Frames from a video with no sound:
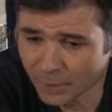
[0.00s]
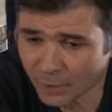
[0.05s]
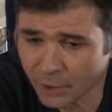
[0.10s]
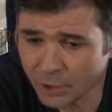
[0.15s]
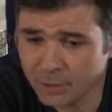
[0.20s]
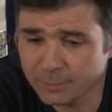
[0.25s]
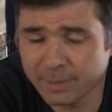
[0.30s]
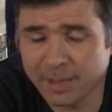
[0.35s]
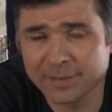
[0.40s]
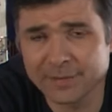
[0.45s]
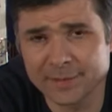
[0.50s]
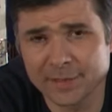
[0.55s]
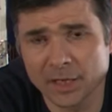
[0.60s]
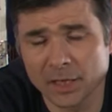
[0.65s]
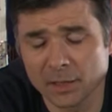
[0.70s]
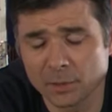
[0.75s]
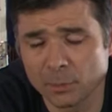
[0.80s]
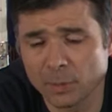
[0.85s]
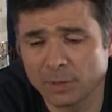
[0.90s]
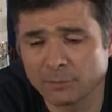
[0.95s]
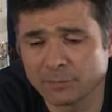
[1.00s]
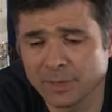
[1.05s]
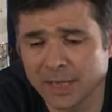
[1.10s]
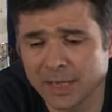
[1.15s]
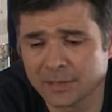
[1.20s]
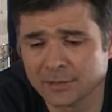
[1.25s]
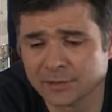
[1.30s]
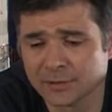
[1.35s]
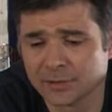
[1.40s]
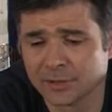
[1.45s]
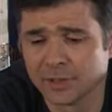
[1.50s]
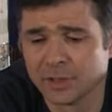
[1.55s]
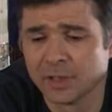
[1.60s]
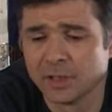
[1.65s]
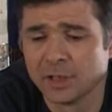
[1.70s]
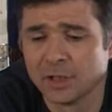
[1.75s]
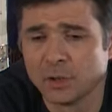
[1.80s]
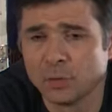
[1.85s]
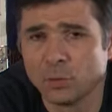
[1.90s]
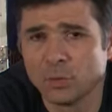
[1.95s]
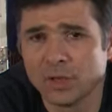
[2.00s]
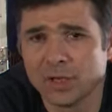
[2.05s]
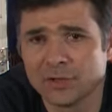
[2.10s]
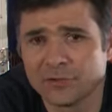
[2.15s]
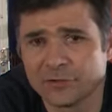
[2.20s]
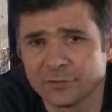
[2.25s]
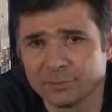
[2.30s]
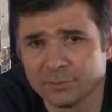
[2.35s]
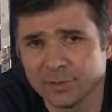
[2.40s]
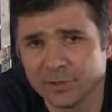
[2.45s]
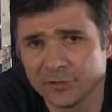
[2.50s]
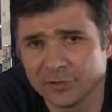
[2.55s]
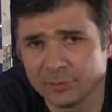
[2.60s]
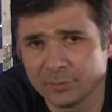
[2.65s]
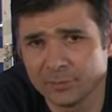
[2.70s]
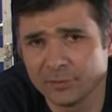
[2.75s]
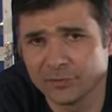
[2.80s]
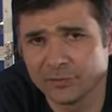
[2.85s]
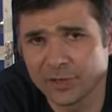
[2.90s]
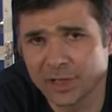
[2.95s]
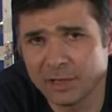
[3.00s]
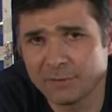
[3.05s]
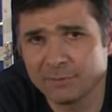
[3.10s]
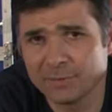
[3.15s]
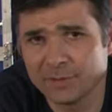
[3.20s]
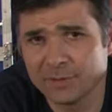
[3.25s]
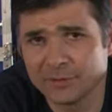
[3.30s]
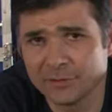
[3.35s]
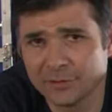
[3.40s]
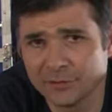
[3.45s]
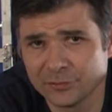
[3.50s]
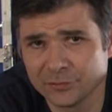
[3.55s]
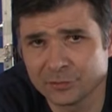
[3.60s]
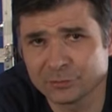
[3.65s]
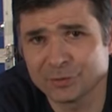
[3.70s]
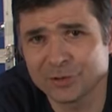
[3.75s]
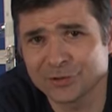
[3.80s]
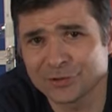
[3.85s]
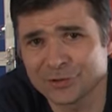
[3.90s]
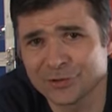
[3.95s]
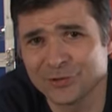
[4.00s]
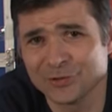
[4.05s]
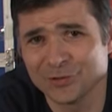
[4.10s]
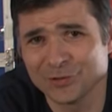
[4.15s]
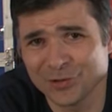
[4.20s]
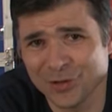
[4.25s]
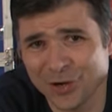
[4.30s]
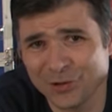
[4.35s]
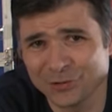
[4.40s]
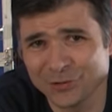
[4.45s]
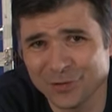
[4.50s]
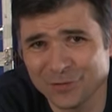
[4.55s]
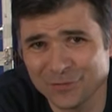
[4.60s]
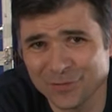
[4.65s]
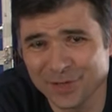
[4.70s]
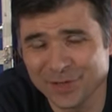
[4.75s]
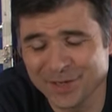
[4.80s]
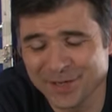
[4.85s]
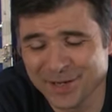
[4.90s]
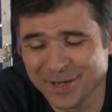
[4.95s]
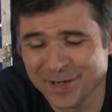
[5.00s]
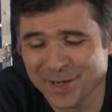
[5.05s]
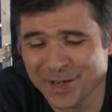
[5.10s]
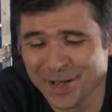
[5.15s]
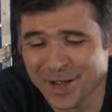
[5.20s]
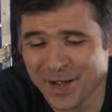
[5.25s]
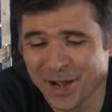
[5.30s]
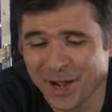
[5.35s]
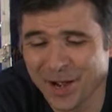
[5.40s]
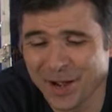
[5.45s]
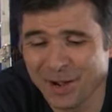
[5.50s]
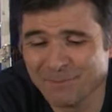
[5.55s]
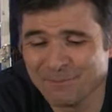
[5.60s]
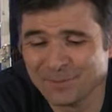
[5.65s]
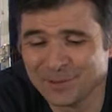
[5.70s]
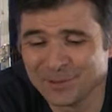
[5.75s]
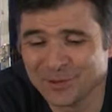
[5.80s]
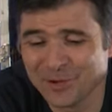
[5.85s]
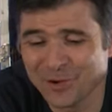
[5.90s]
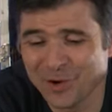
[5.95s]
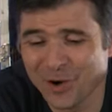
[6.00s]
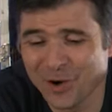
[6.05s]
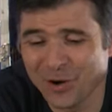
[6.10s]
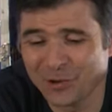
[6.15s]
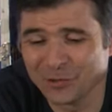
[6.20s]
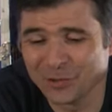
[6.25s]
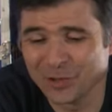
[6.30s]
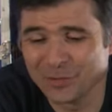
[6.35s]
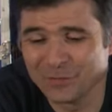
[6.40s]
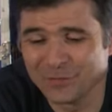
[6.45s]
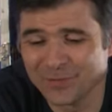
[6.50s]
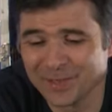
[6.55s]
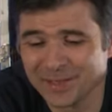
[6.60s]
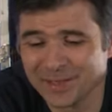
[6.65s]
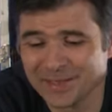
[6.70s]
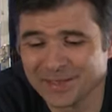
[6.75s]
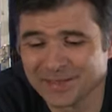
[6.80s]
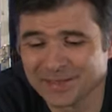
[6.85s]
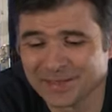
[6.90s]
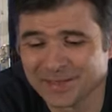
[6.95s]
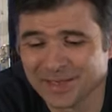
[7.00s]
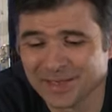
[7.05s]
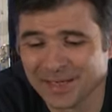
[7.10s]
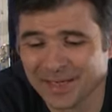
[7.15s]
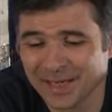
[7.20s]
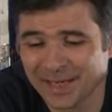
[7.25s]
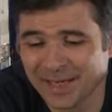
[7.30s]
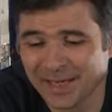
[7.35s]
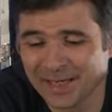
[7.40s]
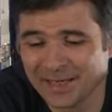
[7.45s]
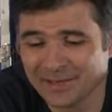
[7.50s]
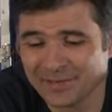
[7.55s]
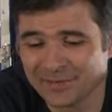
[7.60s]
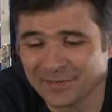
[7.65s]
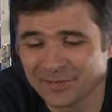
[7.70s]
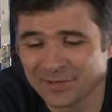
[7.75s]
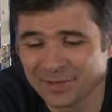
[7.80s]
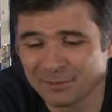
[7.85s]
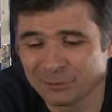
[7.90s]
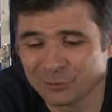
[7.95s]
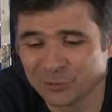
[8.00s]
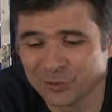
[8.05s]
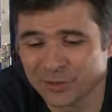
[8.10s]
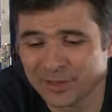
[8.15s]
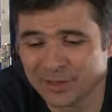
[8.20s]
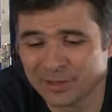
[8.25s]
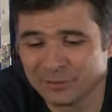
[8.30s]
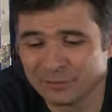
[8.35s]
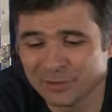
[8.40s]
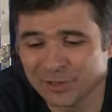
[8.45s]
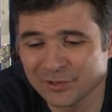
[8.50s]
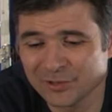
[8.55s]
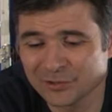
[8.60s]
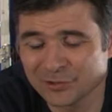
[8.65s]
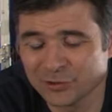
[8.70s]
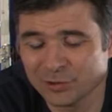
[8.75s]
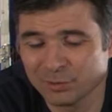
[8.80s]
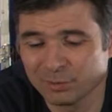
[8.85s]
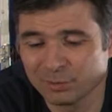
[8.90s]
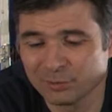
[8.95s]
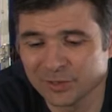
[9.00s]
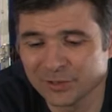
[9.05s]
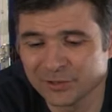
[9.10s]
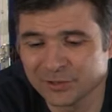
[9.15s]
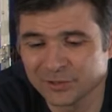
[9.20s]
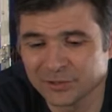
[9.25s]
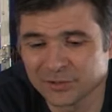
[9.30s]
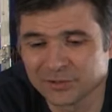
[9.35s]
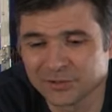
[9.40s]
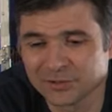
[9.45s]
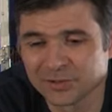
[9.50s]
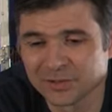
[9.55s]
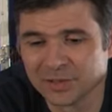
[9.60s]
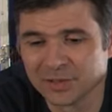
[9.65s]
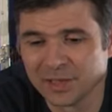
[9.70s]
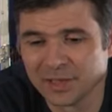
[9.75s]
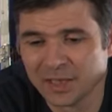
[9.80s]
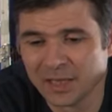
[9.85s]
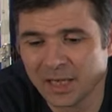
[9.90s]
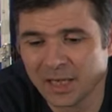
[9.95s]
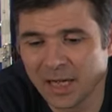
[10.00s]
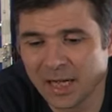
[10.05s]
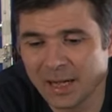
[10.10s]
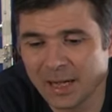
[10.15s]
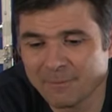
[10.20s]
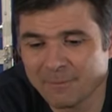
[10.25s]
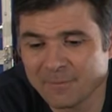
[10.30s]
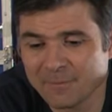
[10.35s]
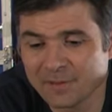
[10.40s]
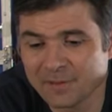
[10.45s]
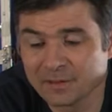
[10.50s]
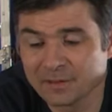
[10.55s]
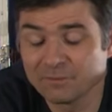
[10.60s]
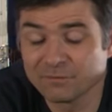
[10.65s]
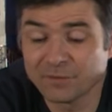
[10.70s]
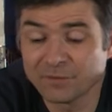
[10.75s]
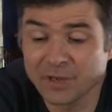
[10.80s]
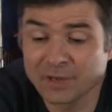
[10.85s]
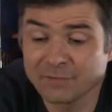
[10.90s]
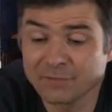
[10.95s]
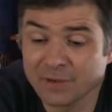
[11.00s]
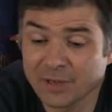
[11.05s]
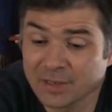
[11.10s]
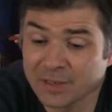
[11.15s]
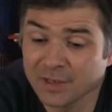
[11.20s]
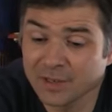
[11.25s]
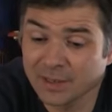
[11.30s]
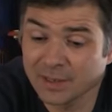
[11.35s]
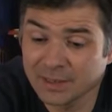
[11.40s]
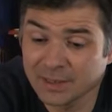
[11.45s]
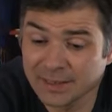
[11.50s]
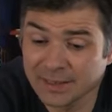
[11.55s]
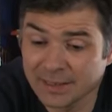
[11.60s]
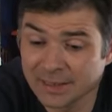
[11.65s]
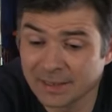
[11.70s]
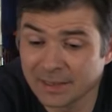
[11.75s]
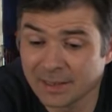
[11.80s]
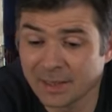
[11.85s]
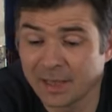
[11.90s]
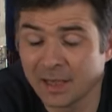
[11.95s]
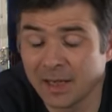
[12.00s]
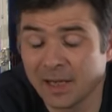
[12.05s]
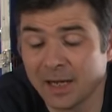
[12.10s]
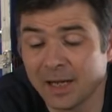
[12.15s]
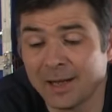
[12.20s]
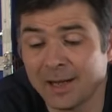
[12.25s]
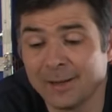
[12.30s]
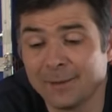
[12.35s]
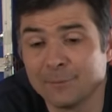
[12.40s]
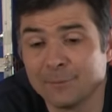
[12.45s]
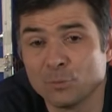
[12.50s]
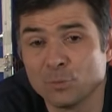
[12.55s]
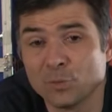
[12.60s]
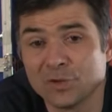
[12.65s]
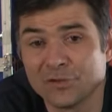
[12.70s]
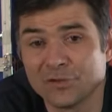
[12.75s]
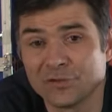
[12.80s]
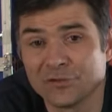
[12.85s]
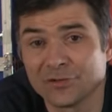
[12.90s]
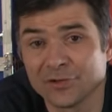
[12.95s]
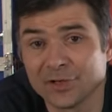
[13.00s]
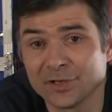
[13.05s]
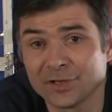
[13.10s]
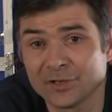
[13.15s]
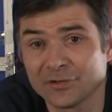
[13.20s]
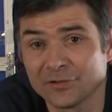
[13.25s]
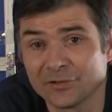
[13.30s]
about the other way around, where submersibles have been used to rescue an ROV, but not ROVs in submarine rescue operations. Very, very luckily, with science